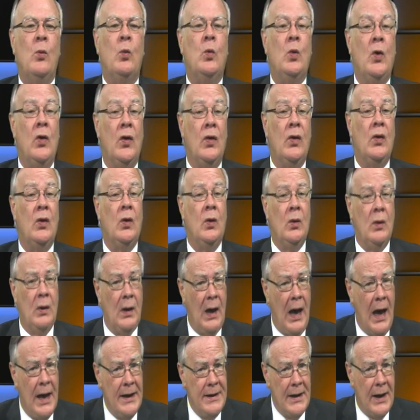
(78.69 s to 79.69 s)
with
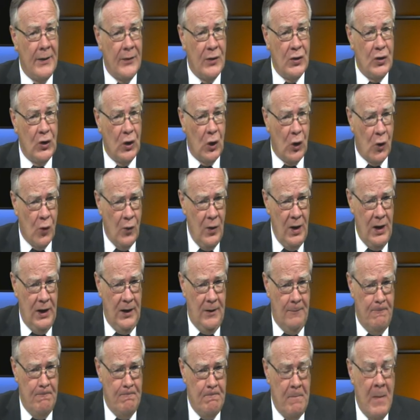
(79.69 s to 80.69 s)
another decree.